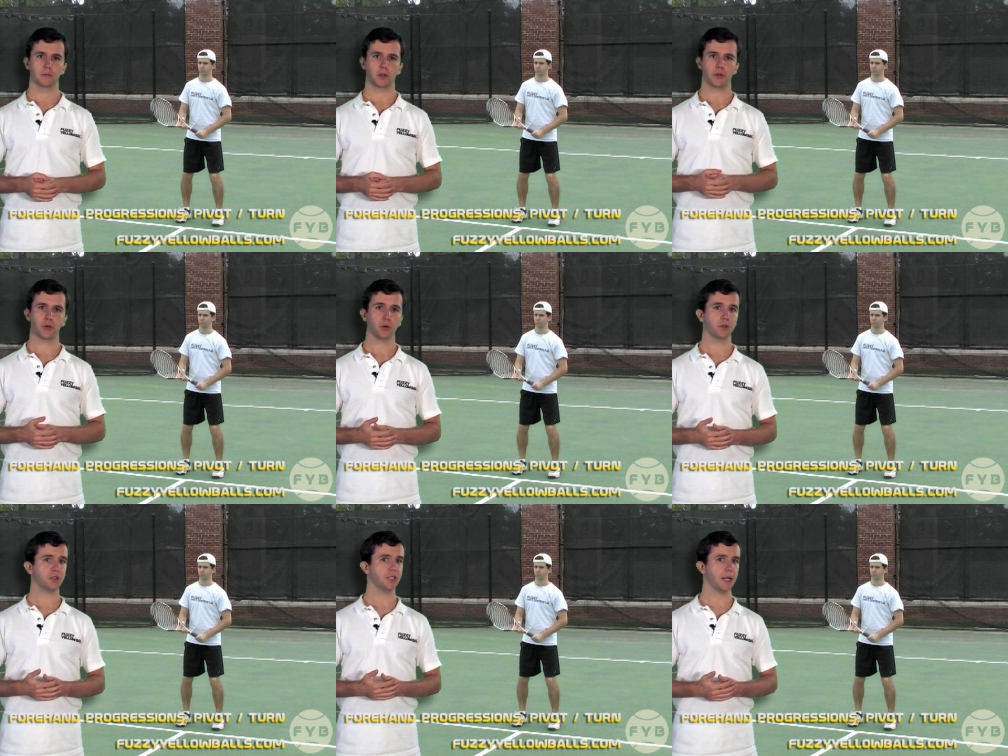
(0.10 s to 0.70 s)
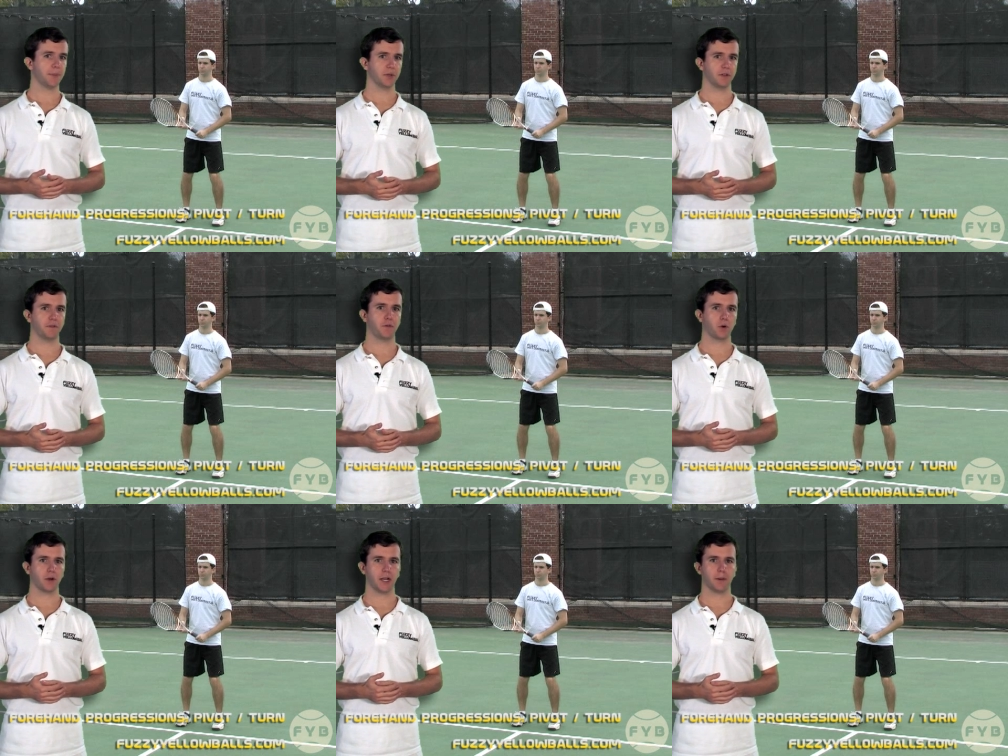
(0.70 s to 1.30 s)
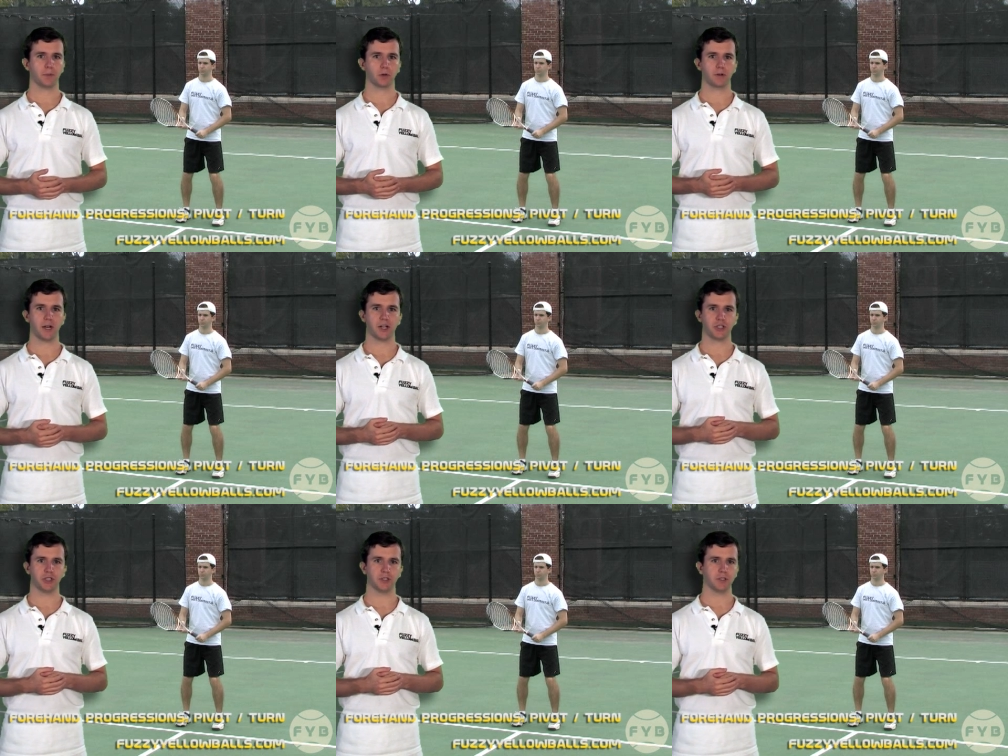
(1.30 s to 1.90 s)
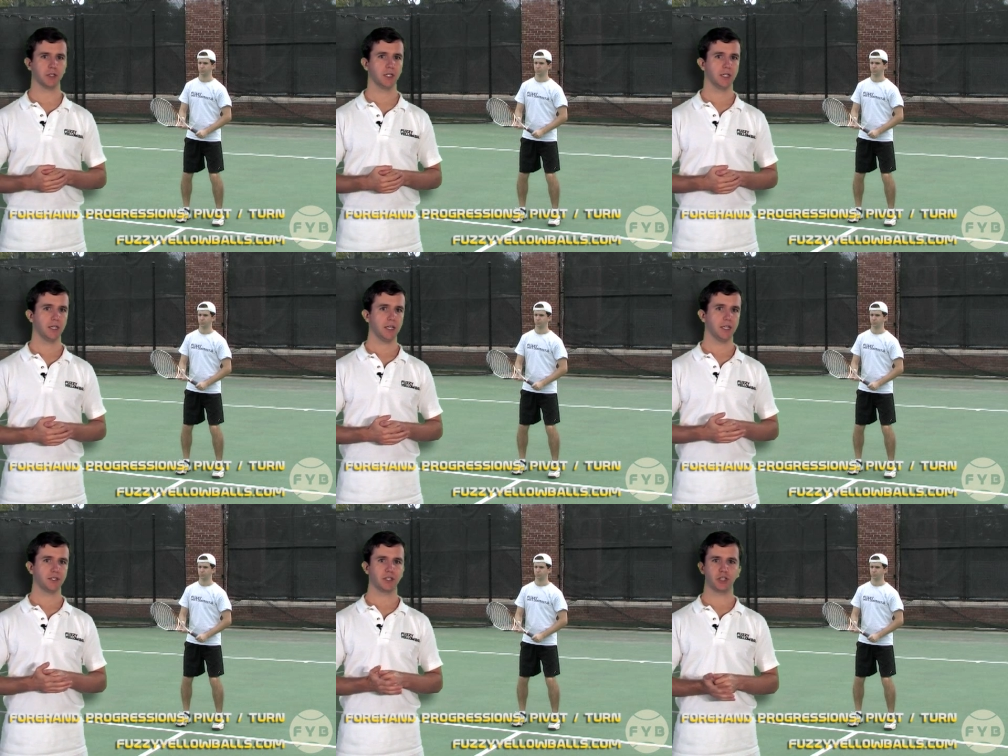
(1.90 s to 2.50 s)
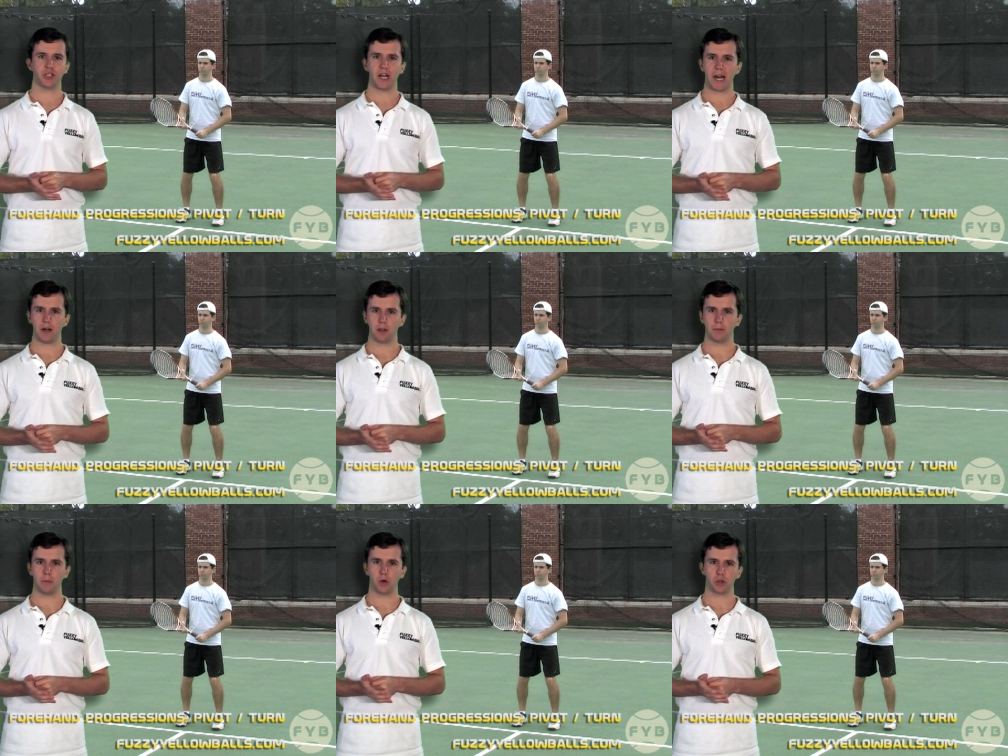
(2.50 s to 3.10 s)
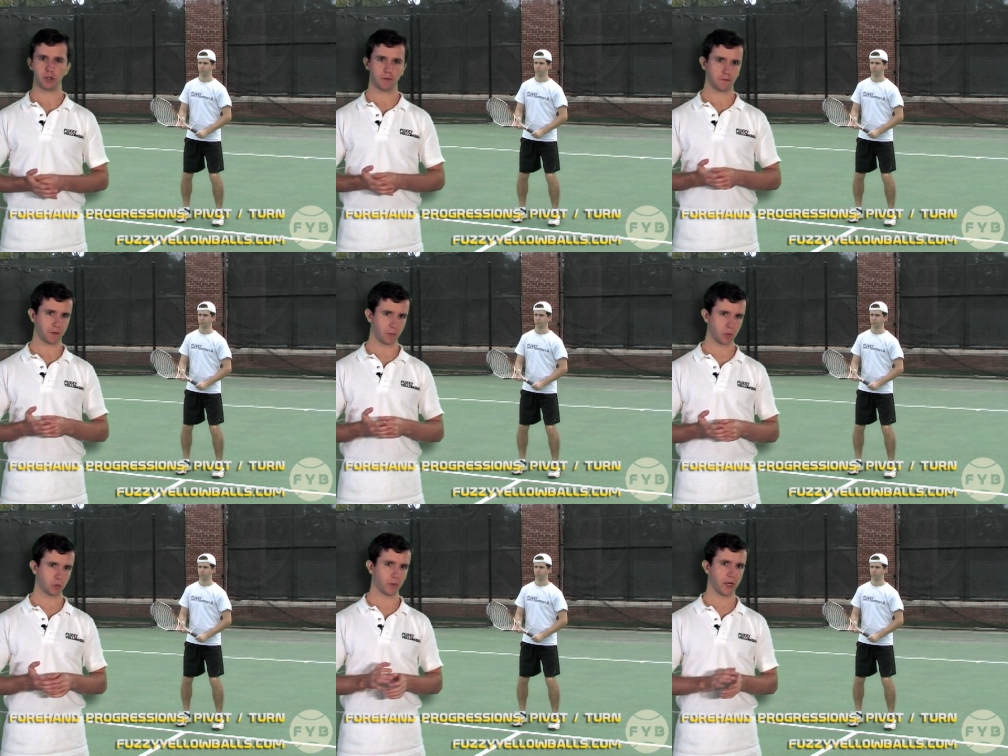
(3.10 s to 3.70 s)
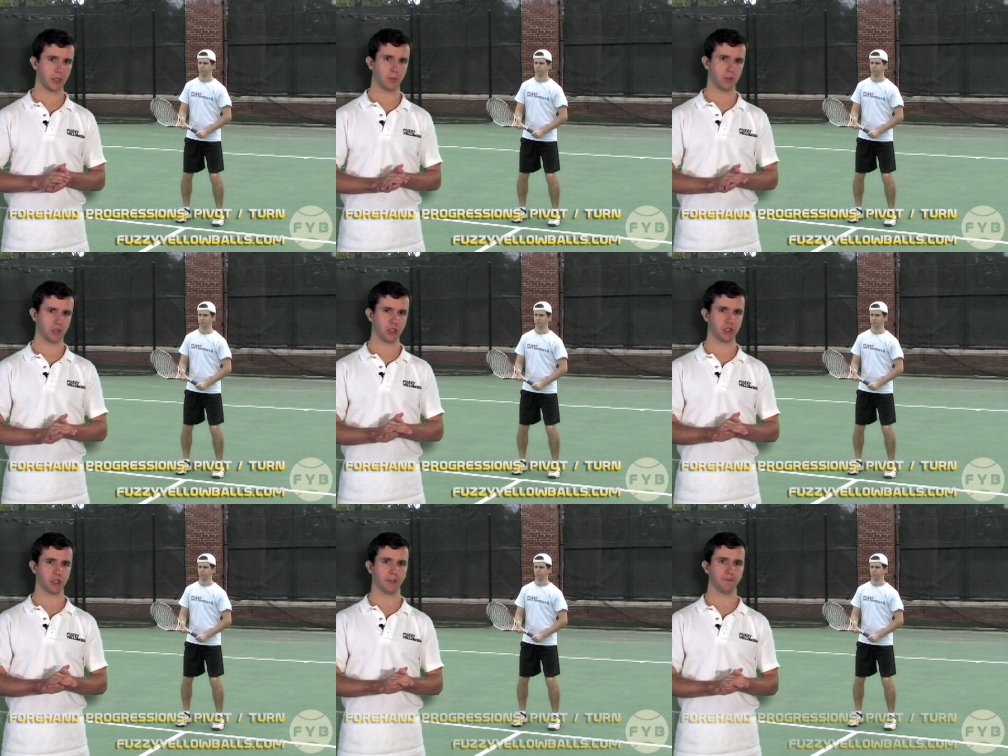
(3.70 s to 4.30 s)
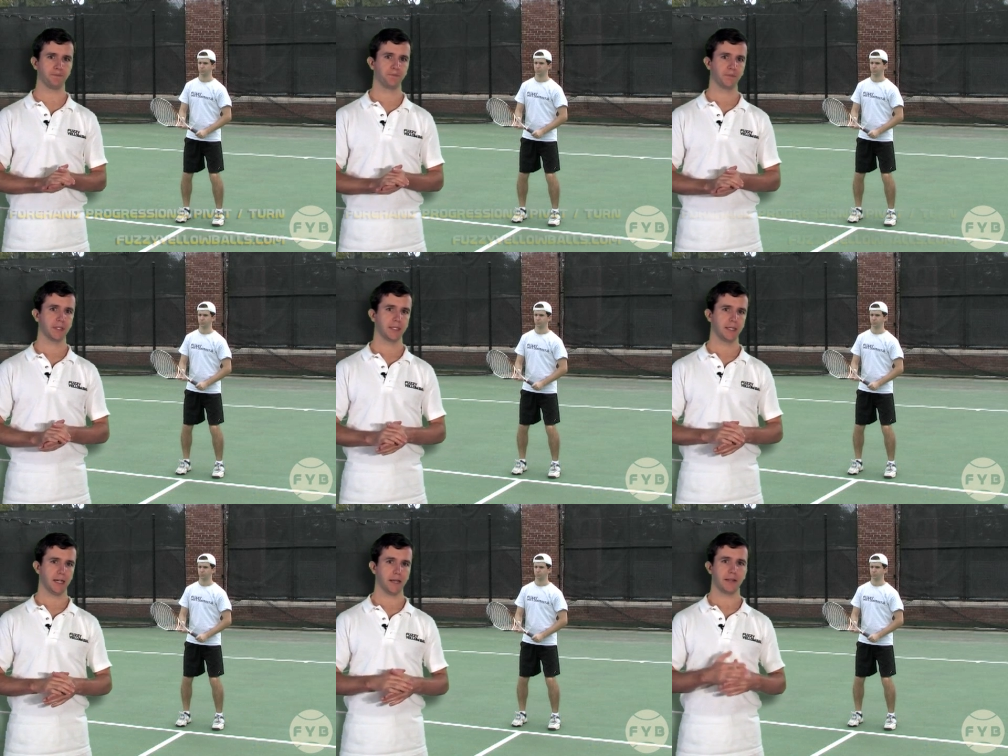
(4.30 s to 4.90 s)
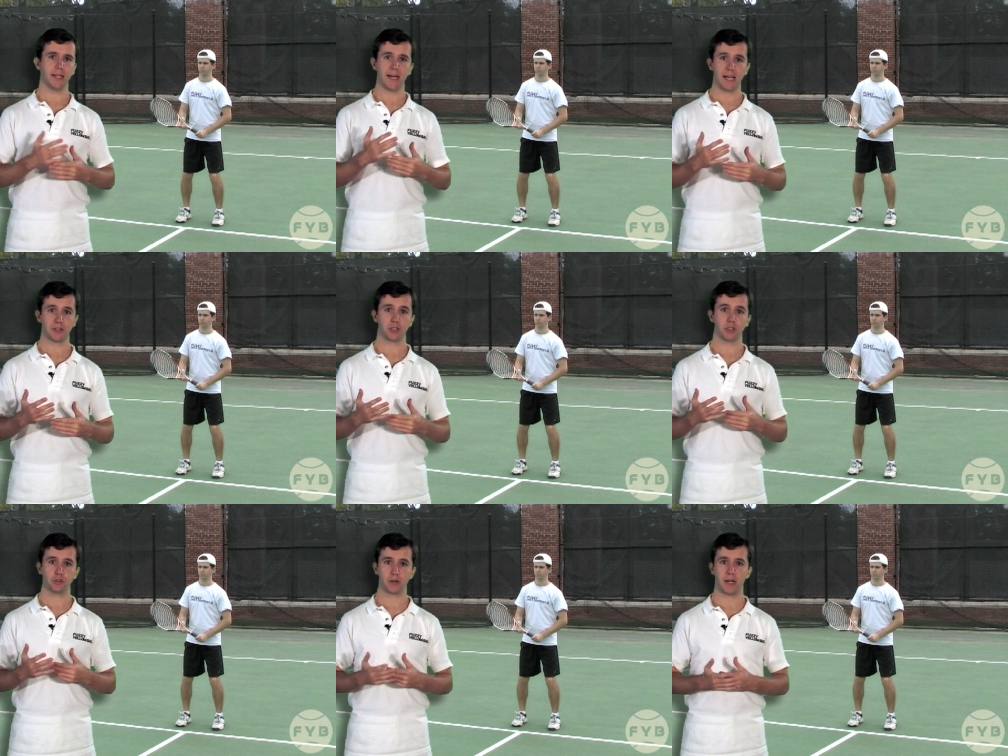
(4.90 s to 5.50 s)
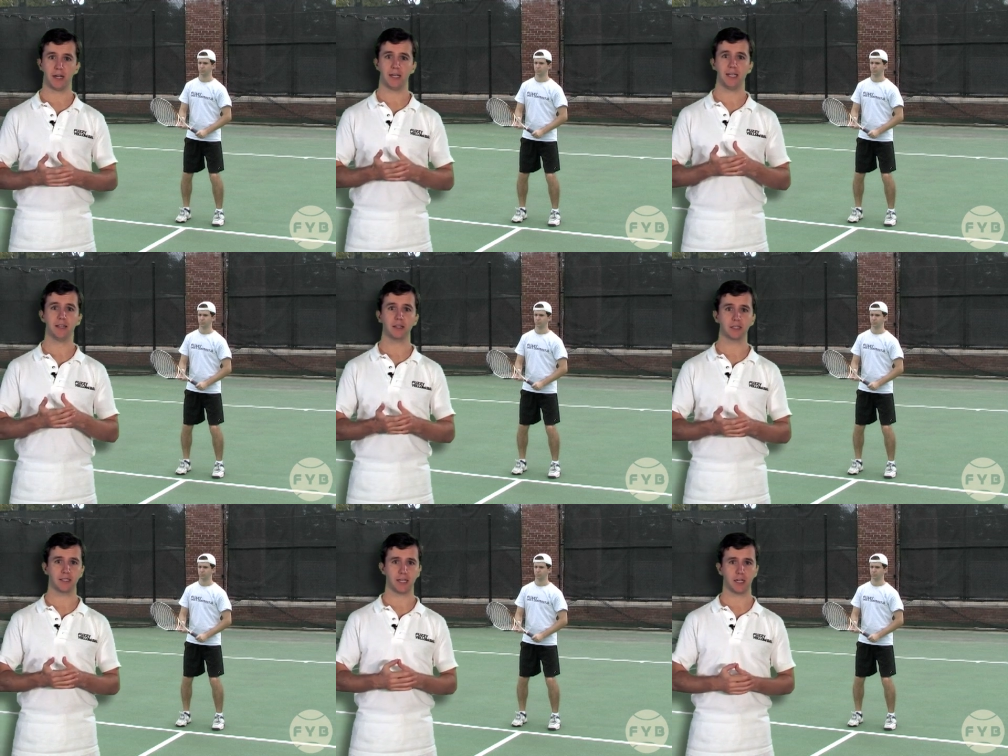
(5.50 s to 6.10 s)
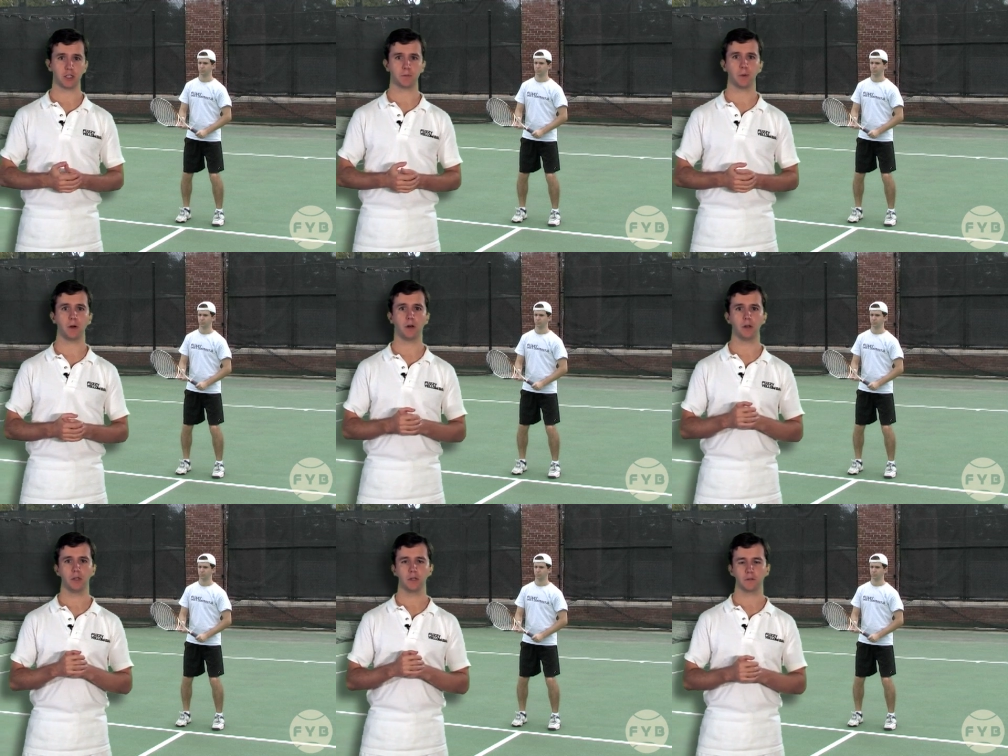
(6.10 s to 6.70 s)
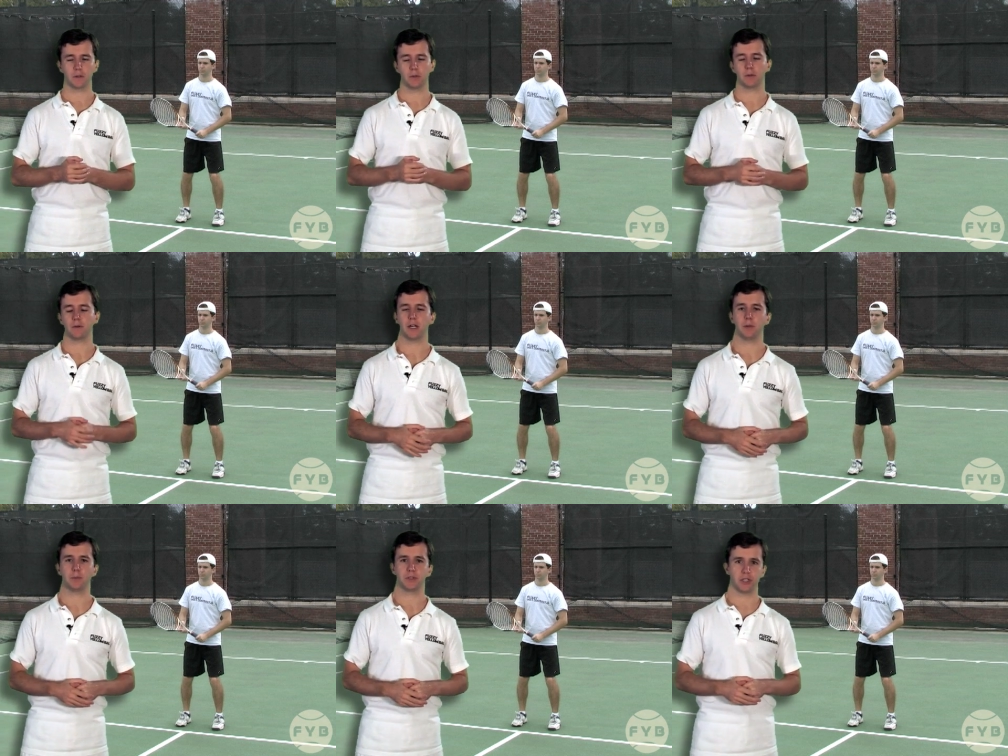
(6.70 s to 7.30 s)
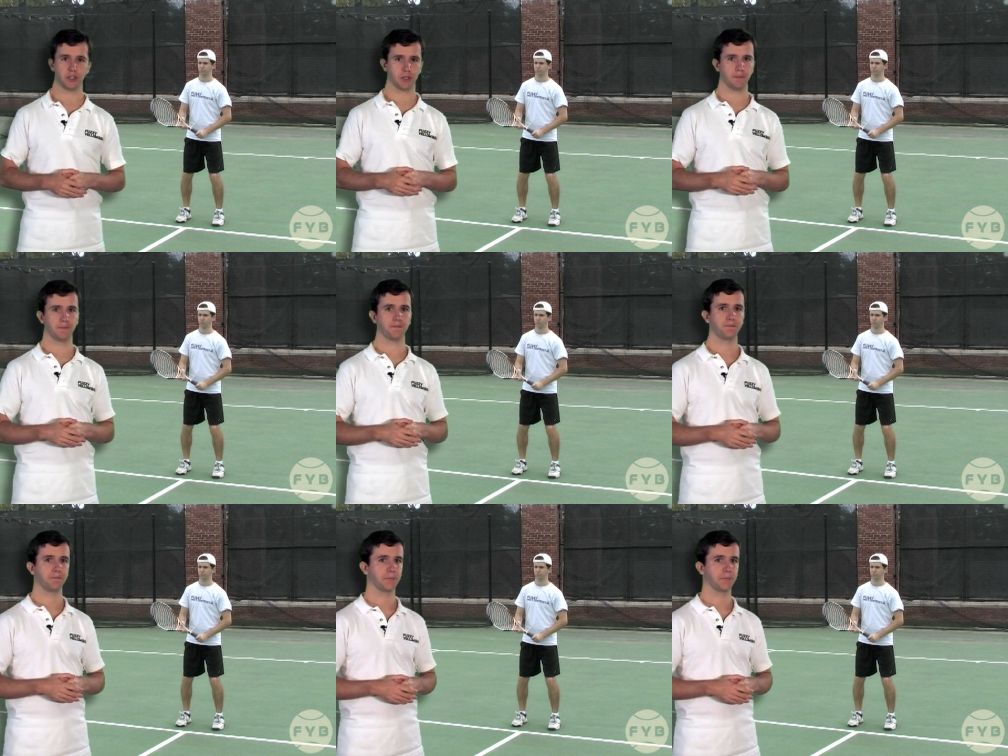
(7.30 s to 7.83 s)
The third step of the forehand progressions is to shadow the motion from the ready position and then actually try and hit the tennis ball from the ready position.